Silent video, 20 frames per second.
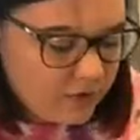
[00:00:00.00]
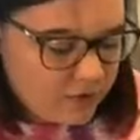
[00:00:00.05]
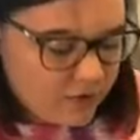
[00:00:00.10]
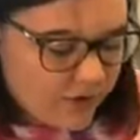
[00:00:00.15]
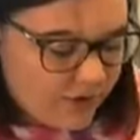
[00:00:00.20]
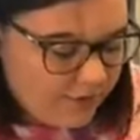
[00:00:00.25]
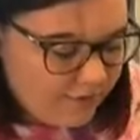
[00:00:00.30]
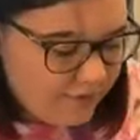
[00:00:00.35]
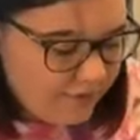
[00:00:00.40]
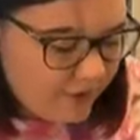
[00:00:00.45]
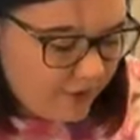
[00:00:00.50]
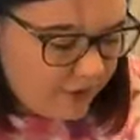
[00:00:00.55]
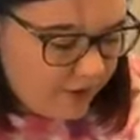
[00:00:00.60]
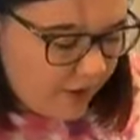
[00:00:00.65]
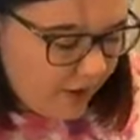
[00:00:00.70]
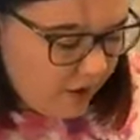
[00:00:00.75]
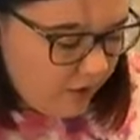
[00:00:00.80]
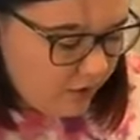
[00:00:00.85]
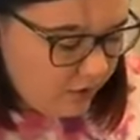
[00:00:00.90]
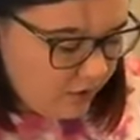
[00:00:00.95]
to try and figure it
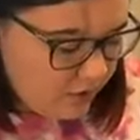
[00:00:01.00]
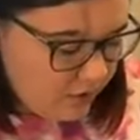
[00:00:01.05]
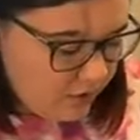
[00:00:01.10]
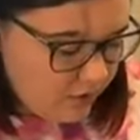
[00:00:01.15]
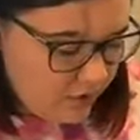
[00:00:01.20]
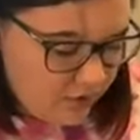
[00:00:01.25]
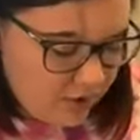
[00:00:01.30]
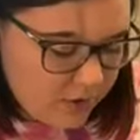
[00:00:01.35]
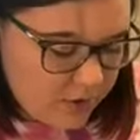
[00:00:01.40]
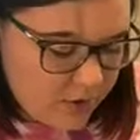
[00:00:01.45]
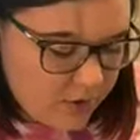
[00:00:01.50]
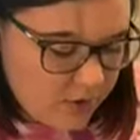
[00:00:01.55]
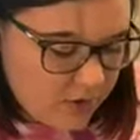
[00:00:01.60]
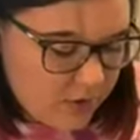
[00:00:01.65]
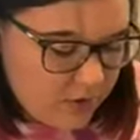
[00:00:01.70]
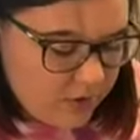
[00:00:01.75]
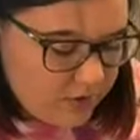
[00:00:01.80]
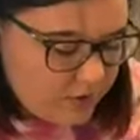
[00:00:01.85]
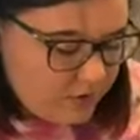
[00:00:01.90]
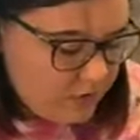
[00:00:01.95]
out.
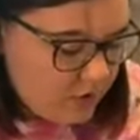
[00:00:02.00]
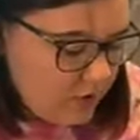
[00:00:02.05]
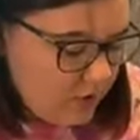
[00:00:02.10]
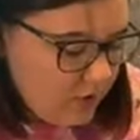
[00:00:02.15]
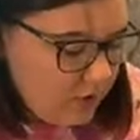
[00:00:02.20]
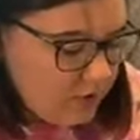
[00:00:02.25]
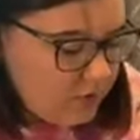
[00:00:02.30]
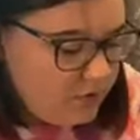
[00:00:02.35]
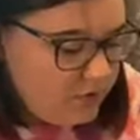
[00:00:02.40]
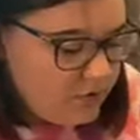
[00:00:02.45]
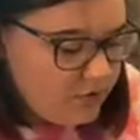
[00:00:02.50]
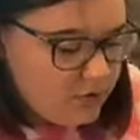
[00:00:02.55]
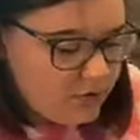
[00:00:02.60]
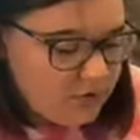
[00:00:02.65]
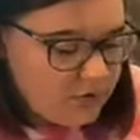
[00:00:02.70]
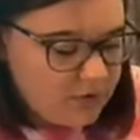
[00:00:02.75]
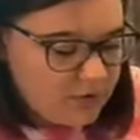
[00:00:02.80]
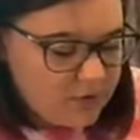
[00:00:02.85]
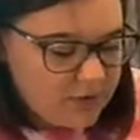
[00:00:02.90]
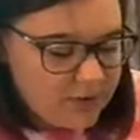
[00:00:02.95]
So
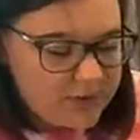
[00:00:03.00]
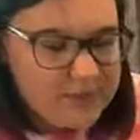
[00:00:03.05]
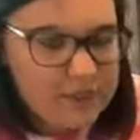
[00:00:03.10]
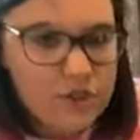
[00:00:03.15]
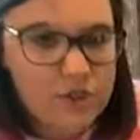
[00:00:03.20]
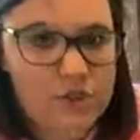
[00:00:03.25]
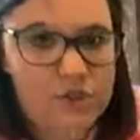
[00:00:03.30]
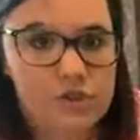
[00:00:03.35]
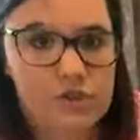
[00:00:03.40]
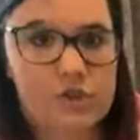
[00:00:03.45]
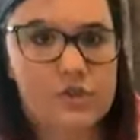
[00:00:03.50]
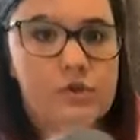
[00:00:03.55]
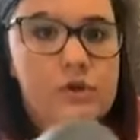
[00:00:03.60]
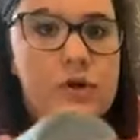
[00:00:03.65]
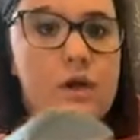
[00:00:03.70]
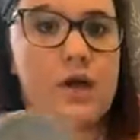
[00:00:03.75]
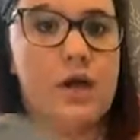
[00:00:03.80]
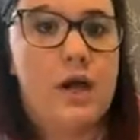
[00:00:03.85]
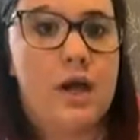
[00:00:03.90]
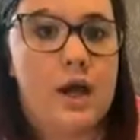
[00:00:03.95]
as I showed you,
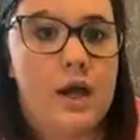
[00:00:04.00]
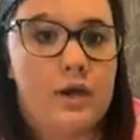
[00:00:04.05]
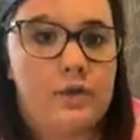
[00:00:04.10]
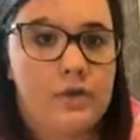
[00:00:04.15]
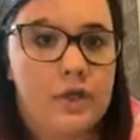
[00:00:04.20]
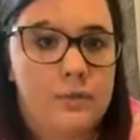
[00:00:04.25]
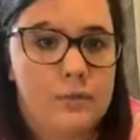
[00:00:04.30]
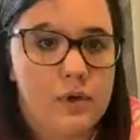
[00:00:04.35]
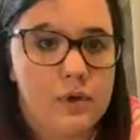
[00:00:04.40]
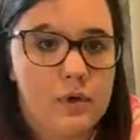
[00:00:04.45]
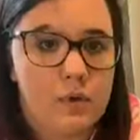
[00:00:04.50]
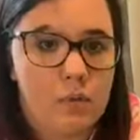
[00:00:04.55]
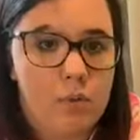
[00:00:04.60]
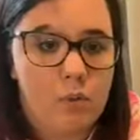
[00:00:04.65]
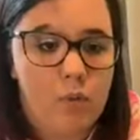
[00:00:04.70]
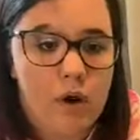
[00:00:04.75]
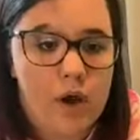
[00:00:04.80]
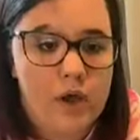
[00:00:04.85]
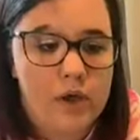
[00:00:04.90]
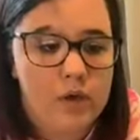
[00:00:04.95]
I only put
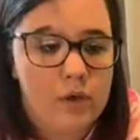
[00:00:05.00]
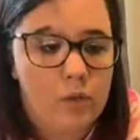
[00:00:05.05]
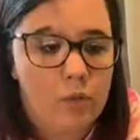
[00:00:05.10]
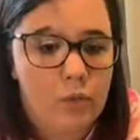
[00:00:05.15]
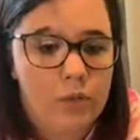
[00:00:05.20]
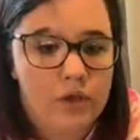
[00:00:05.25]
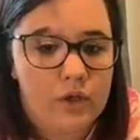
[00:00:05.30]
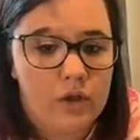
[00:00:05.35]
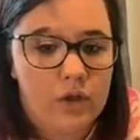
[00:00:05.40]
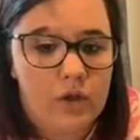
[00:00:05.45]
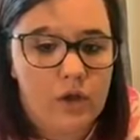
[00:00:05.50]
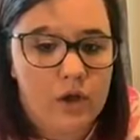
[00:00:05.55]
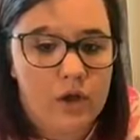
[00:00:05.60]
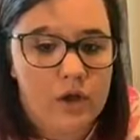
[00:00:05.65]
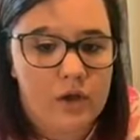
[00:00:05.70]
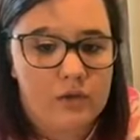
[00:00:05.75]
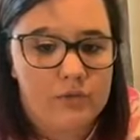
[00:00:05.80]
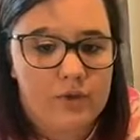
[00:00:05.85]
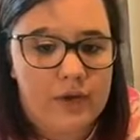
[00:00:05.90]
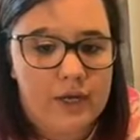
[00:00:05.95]
one wheel
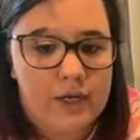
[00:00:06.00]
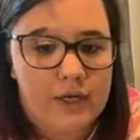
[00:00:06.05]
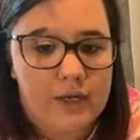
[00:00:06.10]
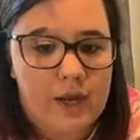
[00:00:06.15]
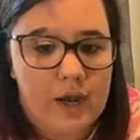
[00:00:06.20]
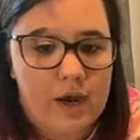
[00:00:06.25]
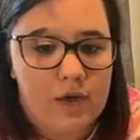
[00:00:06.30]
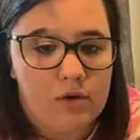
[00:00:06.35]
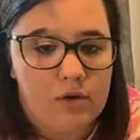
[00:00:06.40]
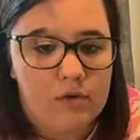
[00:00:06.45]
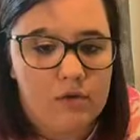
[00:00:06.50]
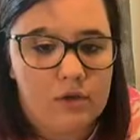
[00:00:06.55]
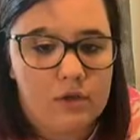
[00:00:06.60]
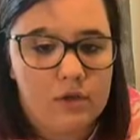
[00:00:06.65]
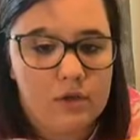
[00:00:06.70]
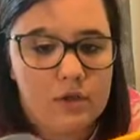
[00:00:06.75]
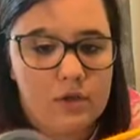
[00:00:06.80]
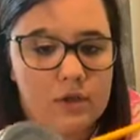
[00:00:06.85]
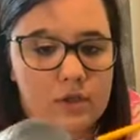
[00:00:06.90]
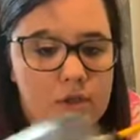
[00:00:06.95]
on right now
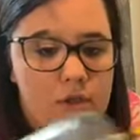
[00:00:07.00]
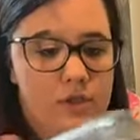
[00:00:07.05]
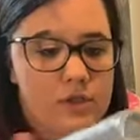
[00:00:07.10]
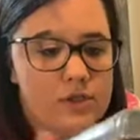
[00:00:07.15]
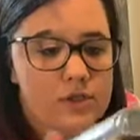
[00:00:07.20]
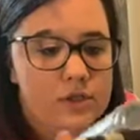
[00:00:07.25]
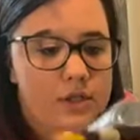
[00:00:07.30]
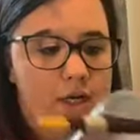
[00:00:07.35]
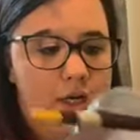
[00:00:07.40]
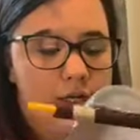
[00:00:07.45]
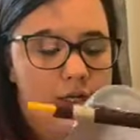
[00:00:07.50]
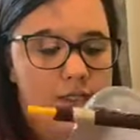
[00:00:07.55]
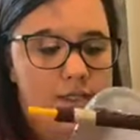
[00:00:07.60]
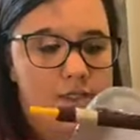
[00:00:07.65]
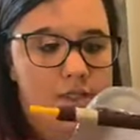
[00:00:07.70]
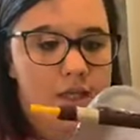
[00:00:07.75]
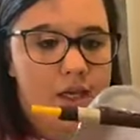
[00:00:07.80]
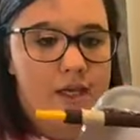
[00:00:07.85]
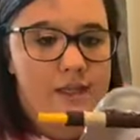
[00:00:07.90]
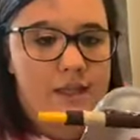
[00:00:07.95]
so that I can
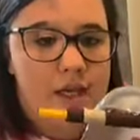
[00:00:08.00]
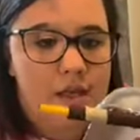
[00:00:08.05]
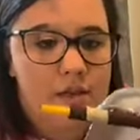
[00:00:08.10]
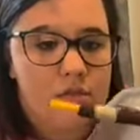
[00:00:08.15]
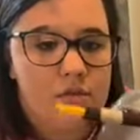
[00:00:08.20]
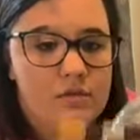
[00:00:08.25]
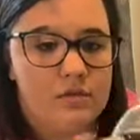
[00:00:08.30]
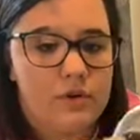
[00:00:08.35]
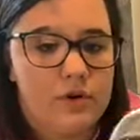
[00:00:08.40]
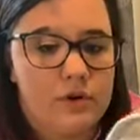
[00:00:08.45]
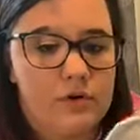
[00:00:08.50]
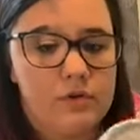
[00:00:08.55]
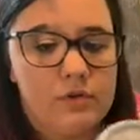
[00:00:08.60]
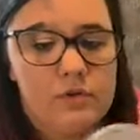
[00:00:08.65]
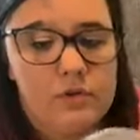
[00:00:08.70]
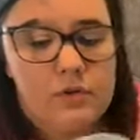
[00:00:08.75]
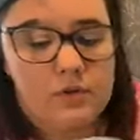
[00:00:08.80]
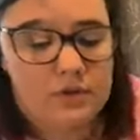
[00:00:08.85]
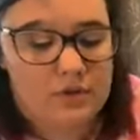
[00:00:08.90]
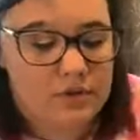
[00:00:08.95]
slide that through.
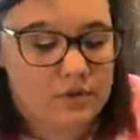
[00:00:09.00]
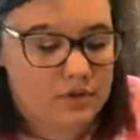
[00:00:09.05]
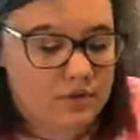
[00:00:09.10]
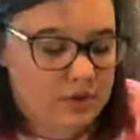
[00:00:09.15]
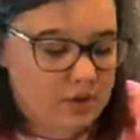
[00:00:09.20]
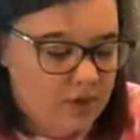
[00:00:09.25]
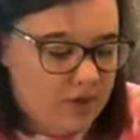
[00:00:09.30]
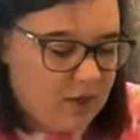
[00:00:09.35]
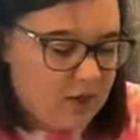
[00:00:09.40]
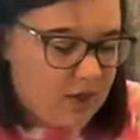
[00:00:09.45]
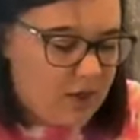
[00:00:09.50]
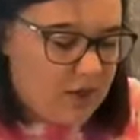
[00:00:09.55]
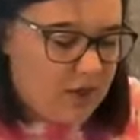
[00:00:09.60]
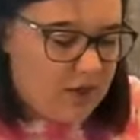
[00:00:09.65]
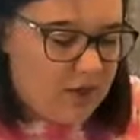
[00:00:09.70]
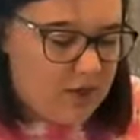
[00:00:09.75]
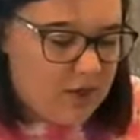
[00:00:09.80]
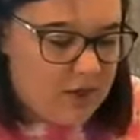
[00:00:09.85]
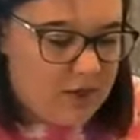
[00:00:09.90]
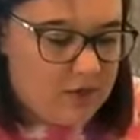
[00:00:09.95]

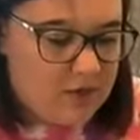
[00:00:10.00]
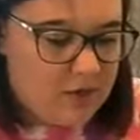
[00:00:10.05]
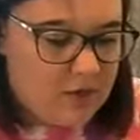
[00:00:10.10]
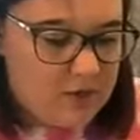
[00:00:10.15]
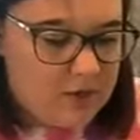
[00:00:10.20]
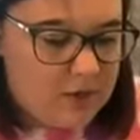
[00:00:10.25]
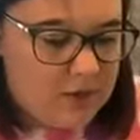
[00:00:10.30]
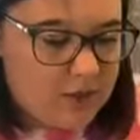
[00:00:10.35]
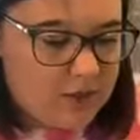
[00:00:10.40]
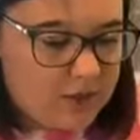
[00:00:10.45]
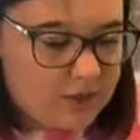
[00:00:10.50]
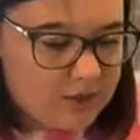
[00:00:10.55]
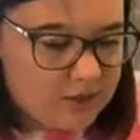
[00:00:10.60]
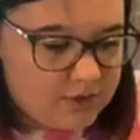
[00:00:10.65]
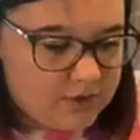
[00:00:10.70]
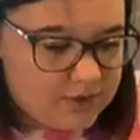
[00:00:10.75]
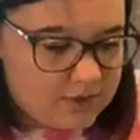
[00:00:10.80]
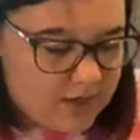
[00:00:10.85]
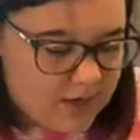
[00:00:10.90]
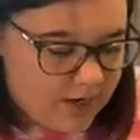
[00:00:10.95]
And on the other
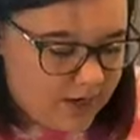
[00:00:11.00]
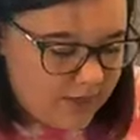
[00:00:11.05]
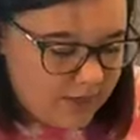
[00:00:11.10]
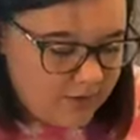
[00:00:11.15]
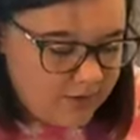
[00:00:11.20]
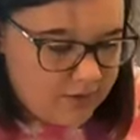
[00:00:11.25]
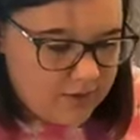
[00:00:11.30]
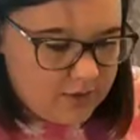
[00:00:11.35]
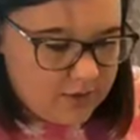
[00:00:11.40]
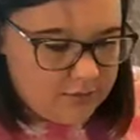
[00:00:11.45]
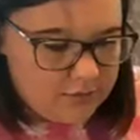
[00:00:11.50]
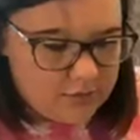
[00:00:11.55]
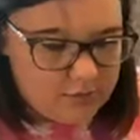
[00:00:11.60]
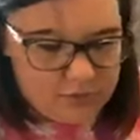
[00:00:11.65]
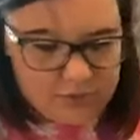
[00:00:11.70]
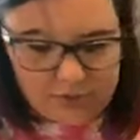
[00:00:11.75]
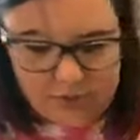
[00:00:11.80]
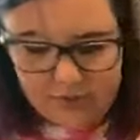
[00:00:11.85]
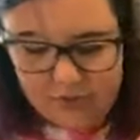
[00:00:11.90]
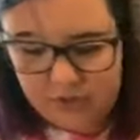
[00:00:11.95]
side, I'm
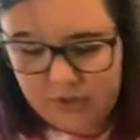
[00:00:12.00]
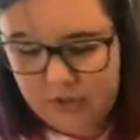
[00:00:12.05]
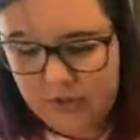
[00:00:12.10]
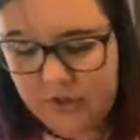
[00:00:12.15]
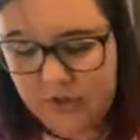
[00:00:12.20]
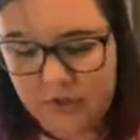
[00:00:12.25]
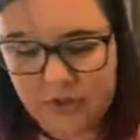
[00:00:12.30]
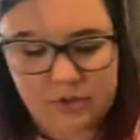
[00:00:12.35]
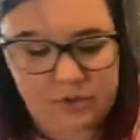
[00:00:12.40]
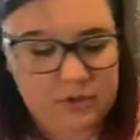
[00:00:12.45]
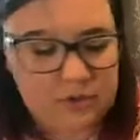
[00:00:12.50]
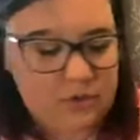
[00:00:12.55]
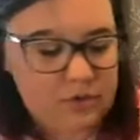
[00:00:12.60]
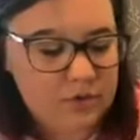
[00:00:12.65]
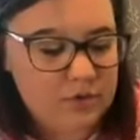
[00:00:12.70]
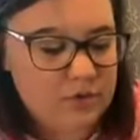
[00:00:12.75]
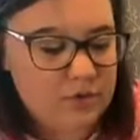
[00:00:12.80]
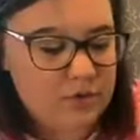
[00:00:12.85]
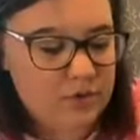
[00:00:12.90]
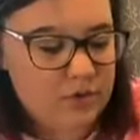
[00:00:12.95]
going to
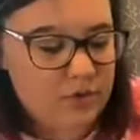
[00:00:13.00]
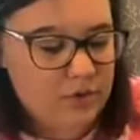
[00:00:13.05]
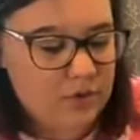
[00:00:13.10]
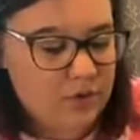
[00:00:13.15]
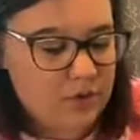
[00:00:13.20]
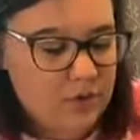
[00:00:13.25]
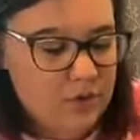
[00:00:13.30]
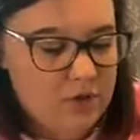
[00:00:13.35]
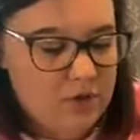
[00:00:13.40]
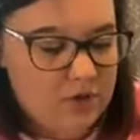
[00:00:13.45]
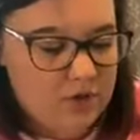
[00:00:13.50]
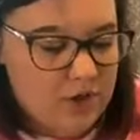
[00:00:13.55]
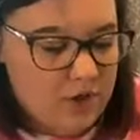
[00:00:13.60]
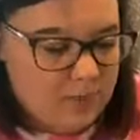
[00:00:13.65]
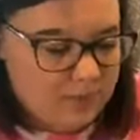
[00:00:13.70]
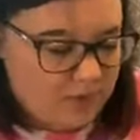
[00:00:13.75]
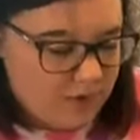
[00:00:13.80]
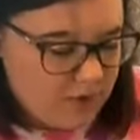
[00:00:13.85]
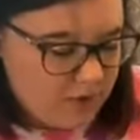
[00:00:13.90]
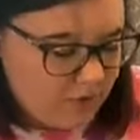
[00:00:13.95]

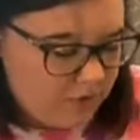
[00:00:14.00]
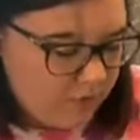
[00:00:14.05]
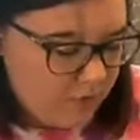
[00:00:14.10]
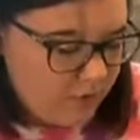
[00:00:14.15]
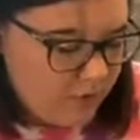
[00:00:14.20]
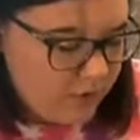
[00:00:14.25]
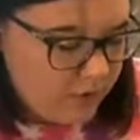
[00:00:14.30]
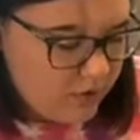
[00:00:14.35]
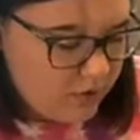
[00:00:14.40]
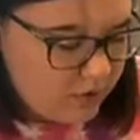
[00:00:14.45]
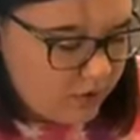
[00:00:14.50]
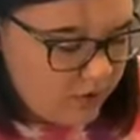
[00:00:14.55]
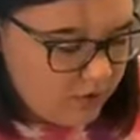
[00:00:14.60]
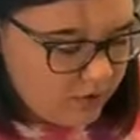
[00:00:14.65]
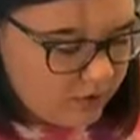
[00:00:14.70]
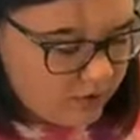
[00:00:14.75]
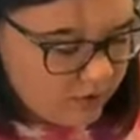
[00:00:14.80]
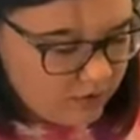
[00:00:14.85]
grab another wheel,